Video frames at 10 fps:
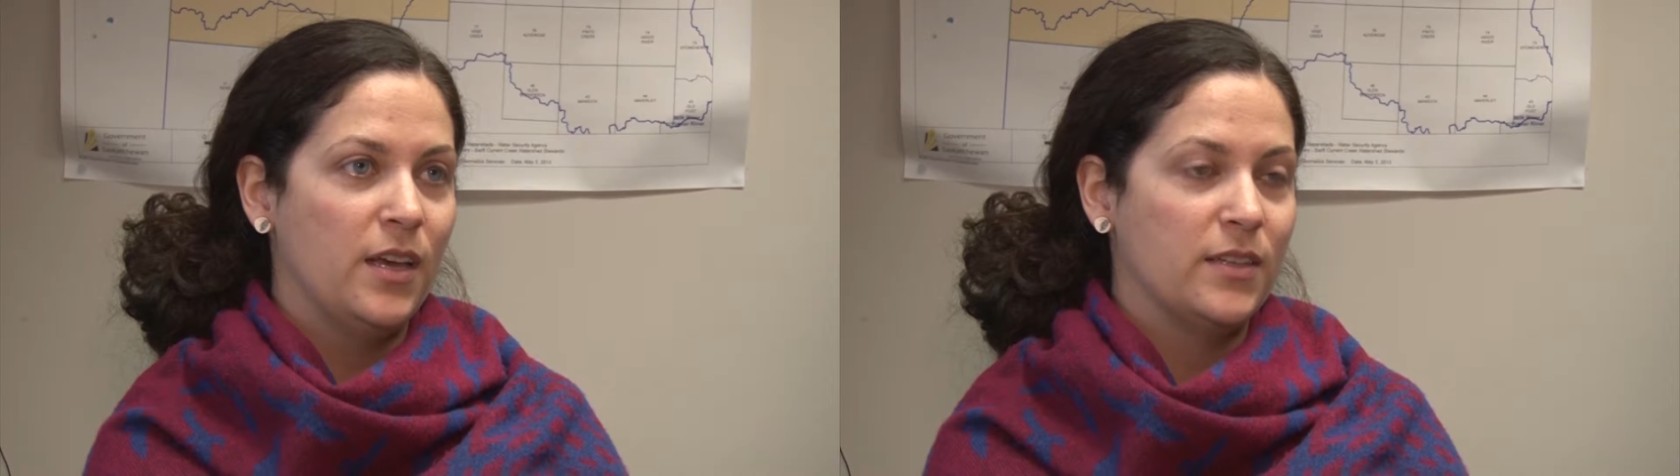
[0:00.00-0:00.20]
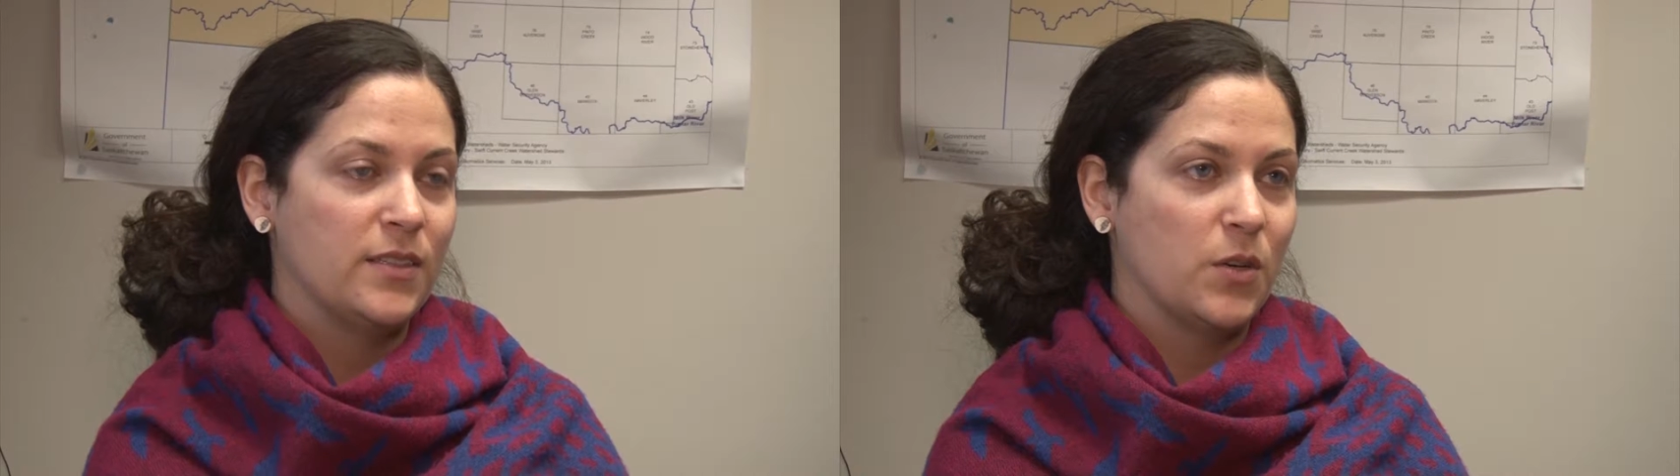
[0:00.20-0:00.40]

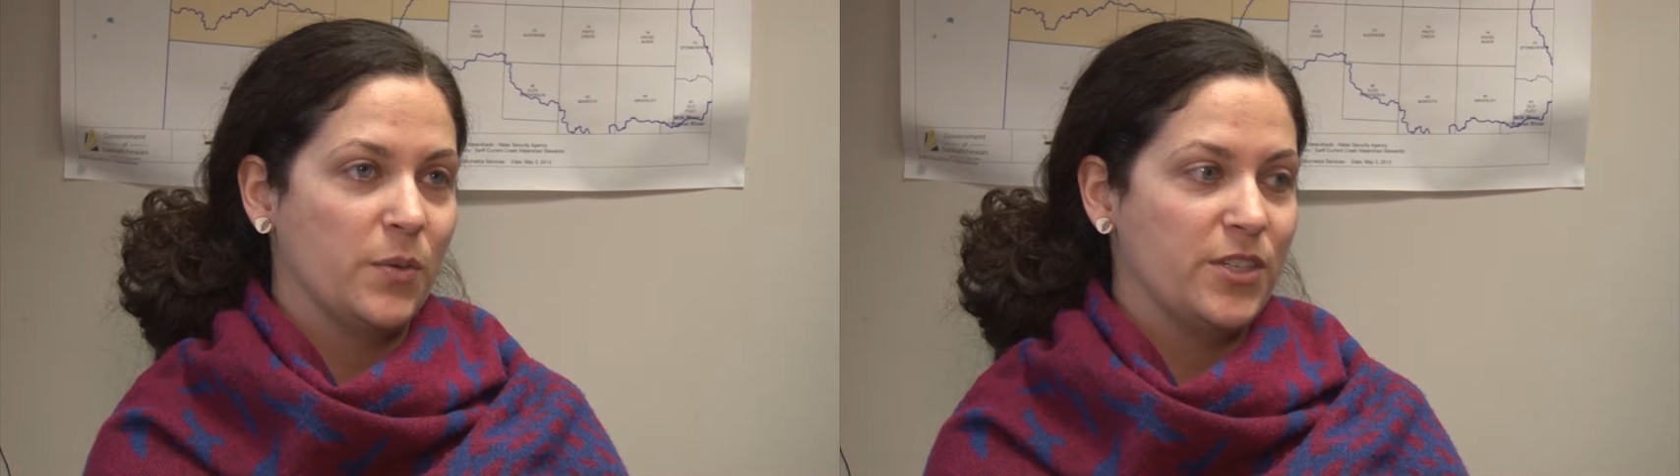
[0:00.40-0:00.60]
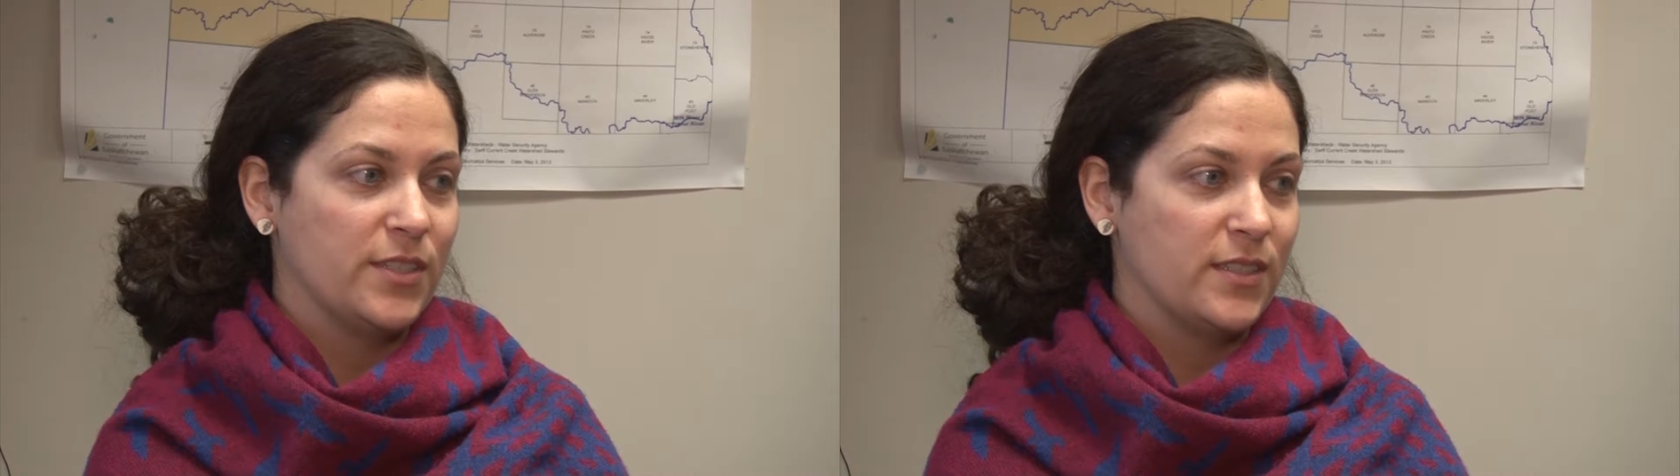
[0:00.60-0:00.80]
And so
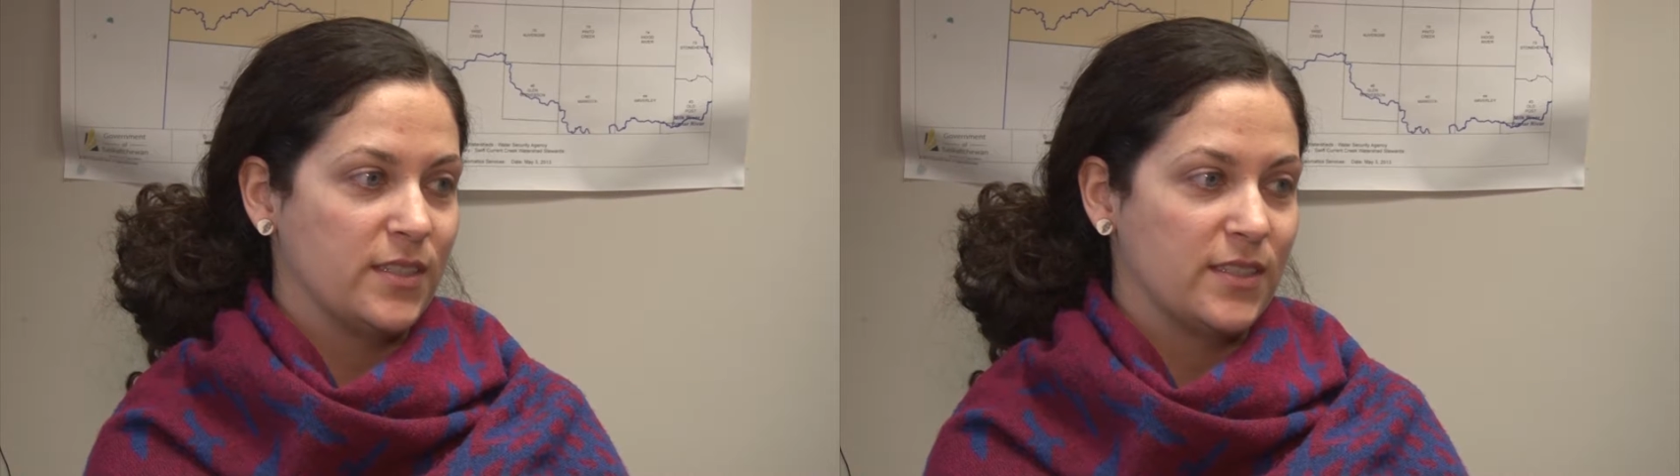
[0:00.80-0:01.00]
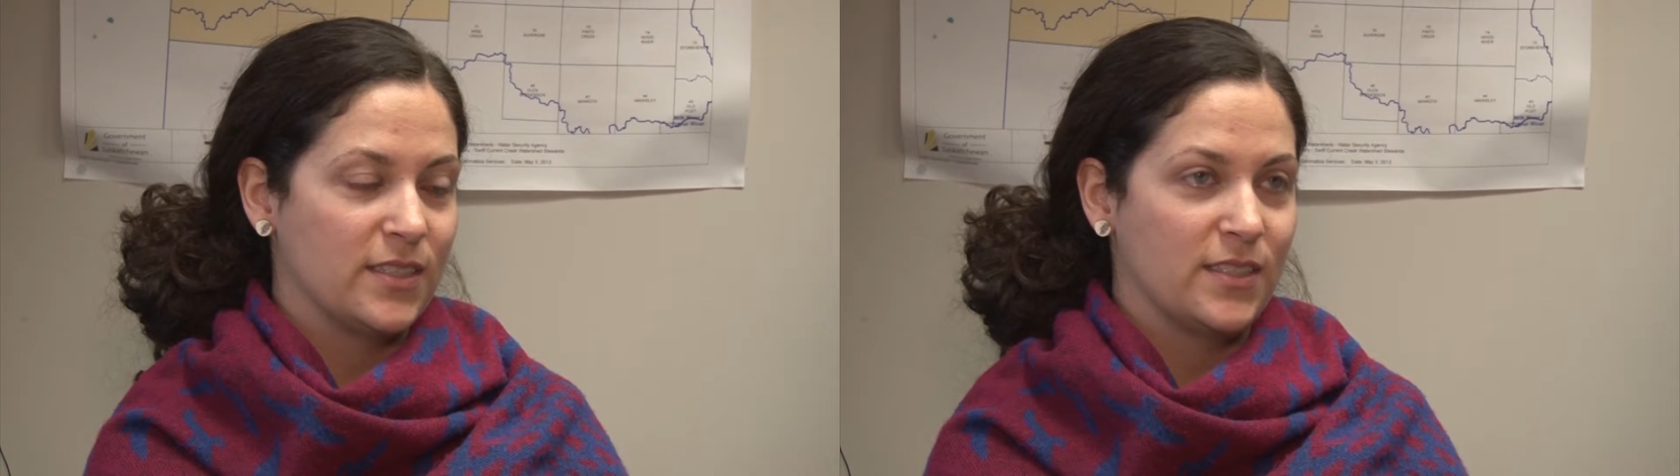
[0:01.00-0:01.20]
we just
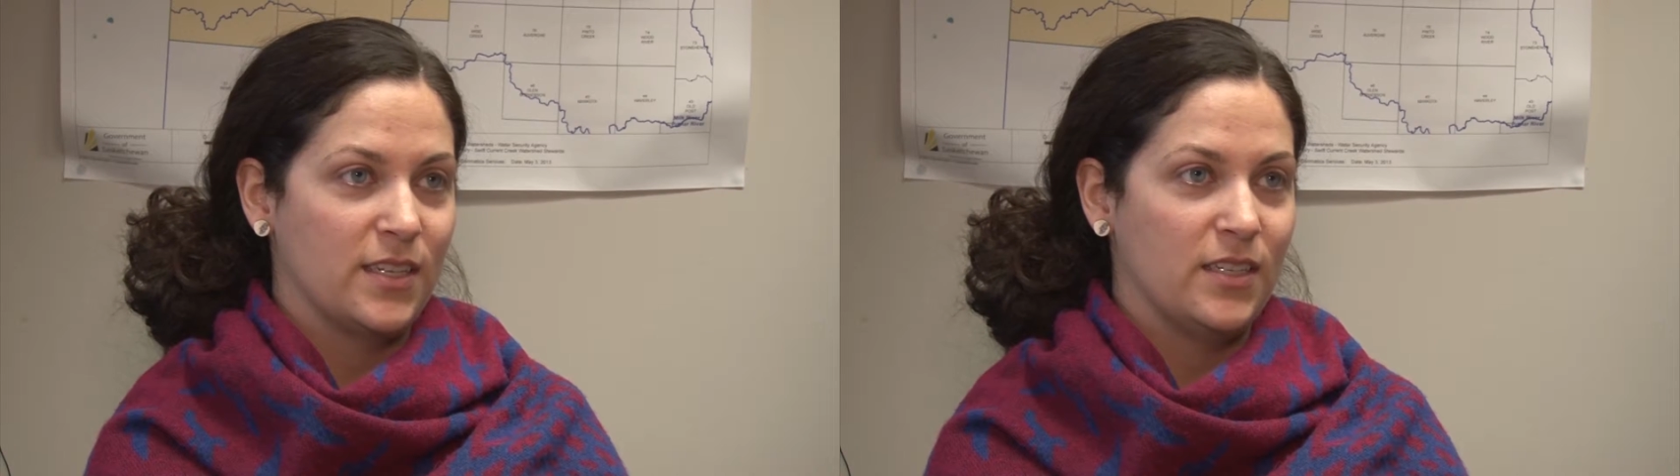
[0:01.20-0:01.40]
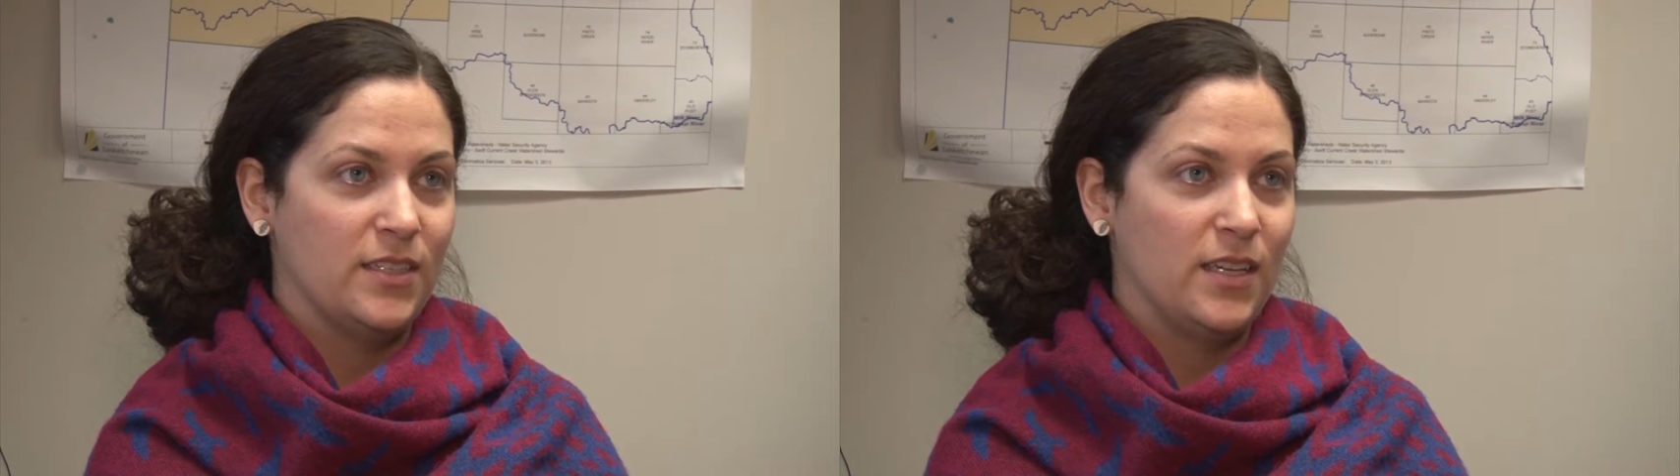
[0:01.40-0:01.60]

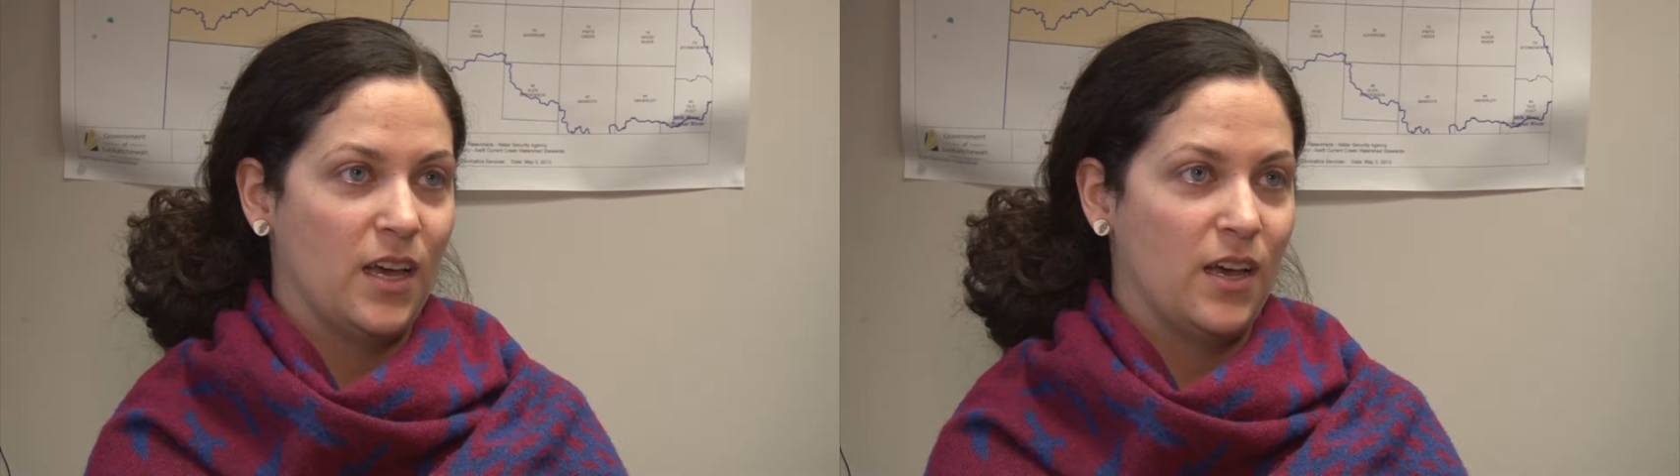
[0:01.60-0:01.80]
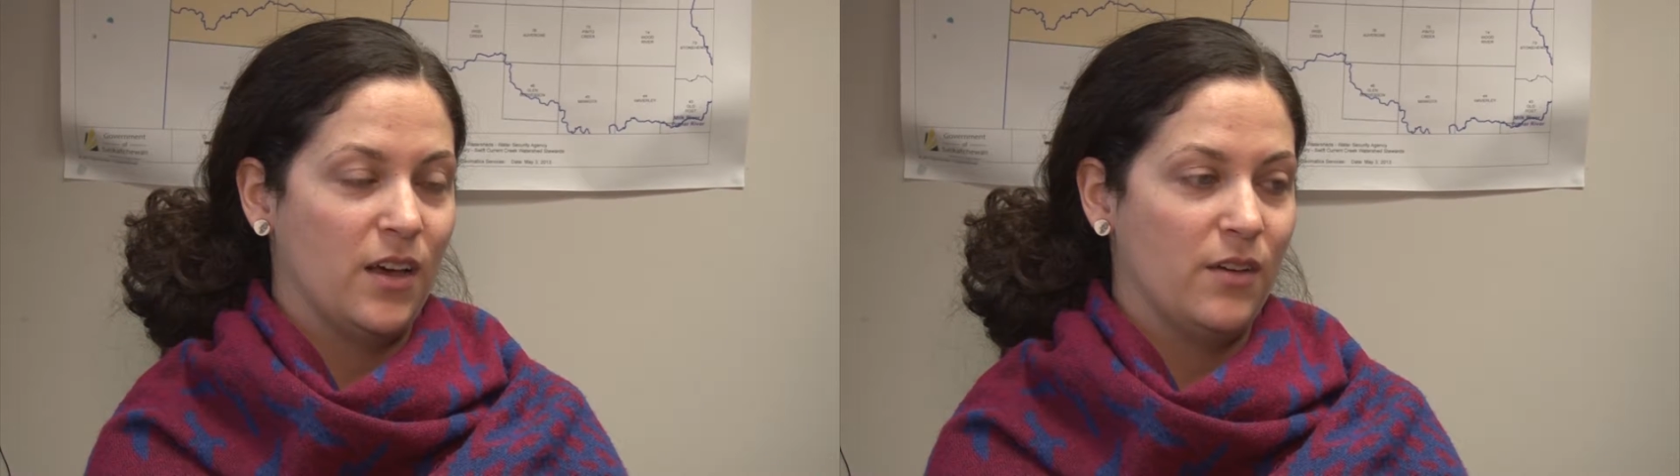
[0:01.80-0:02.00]
assisted
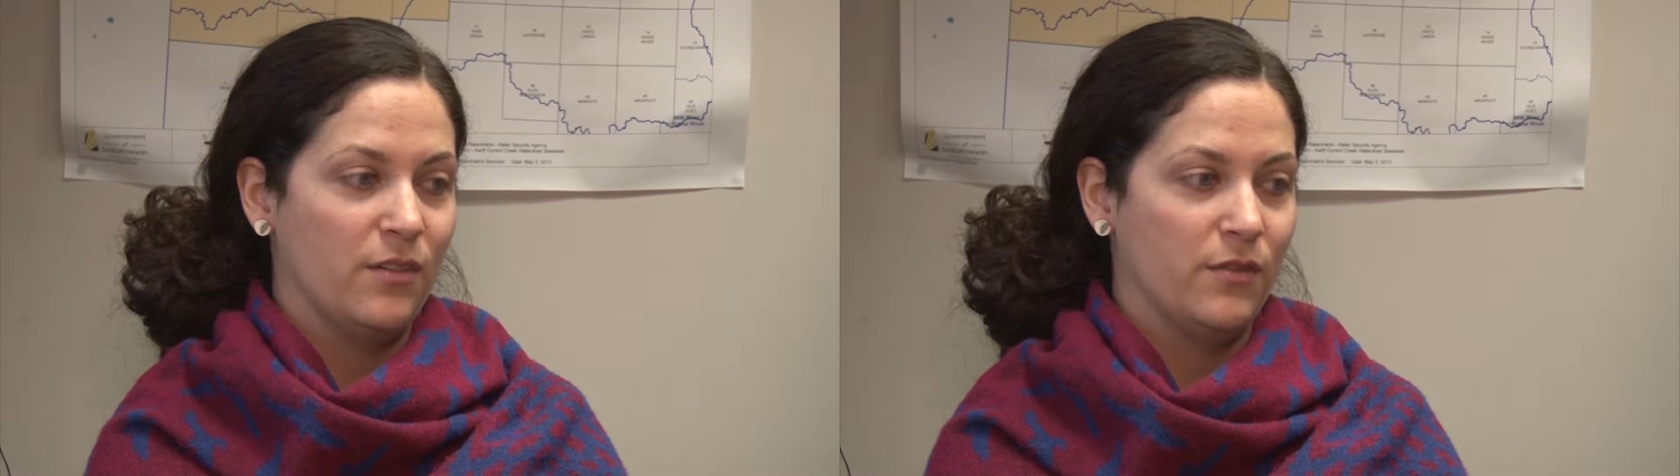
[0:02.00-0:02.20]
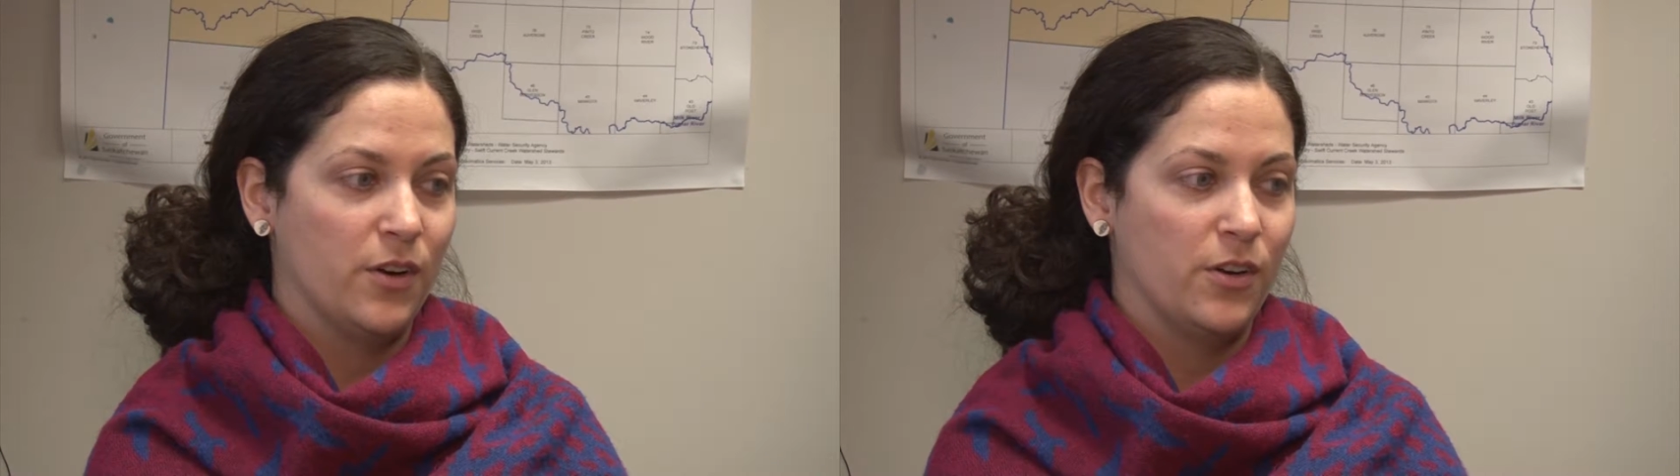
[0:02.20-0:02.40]

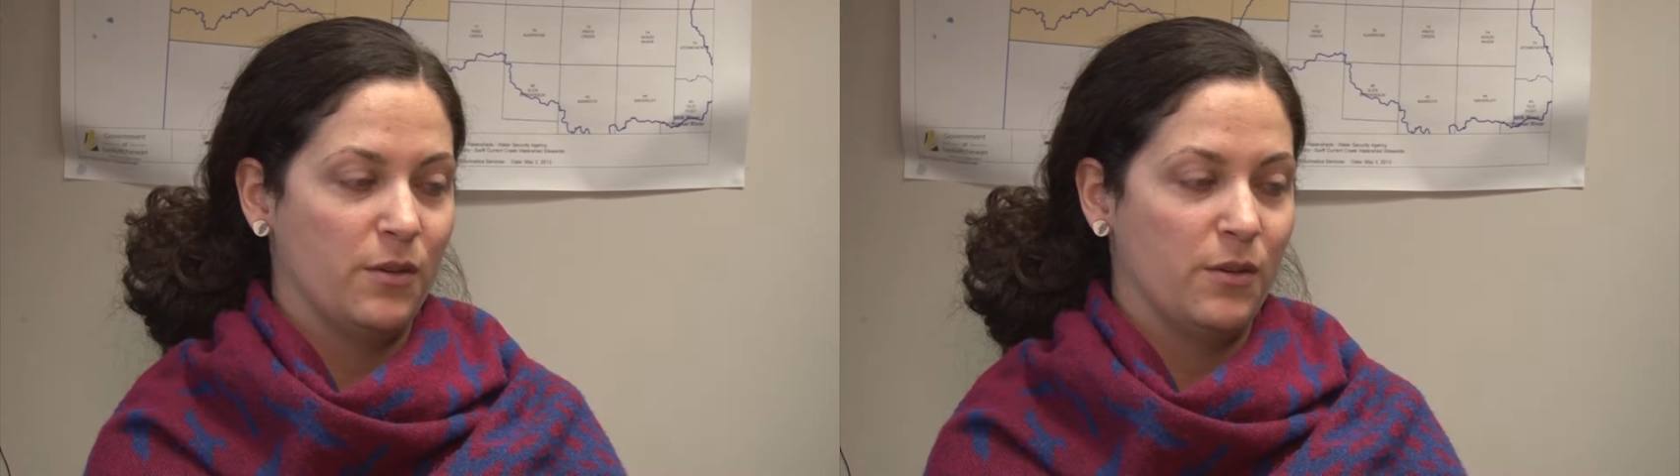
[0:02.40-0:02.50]
Vern